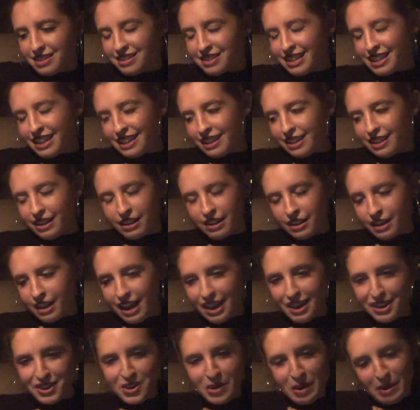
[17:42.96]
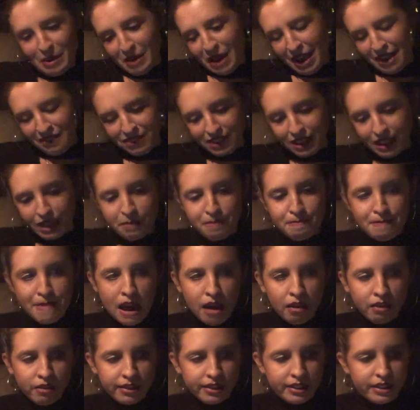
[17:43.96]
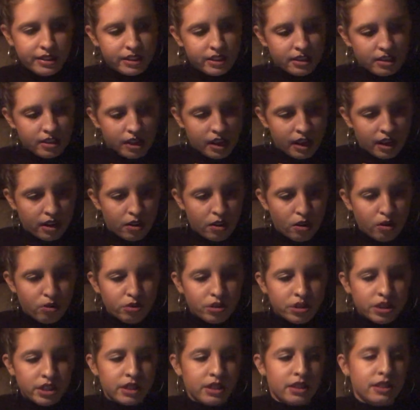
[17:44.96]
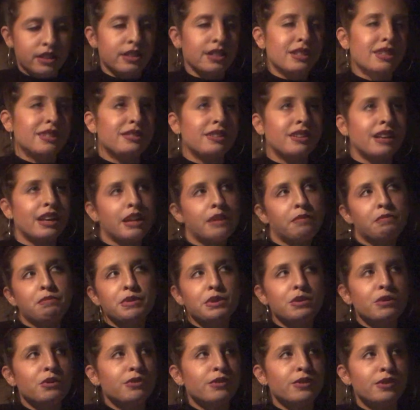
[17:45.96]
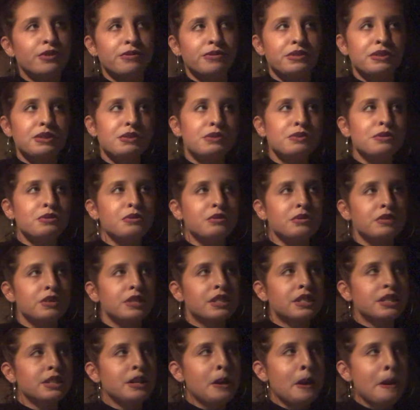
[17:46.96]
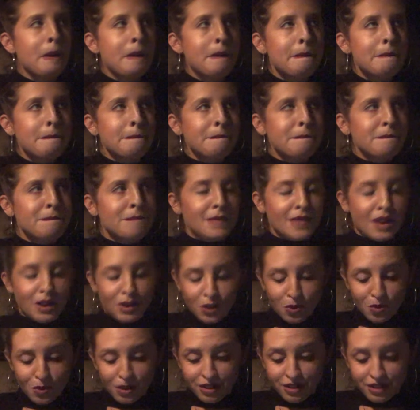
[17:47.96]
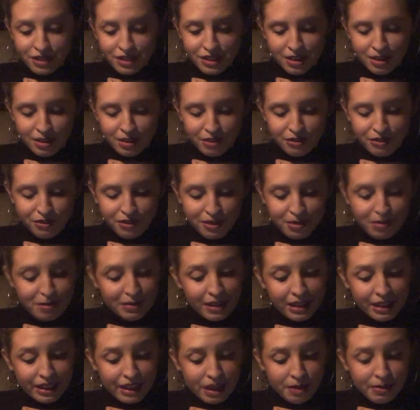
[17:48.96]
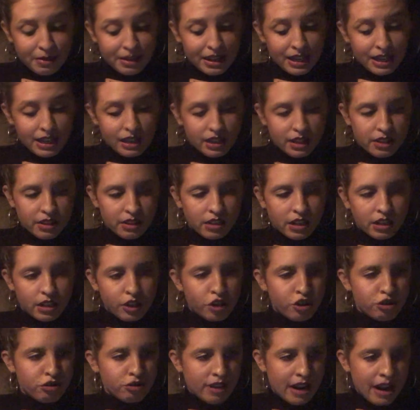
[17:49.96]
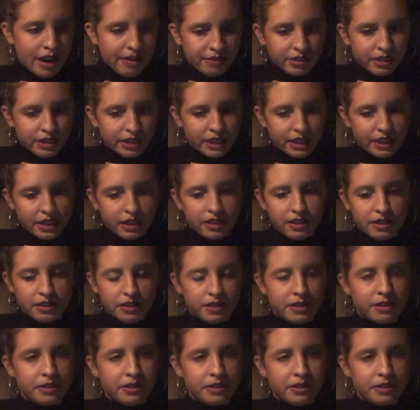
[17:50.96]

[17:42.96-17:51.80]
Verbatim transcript: Like, I don't know, I feel like mountains and, and oceans and, like, beautiful views. I don't know where this is coming from, but, like, I'm getting, like, a lot of traveling.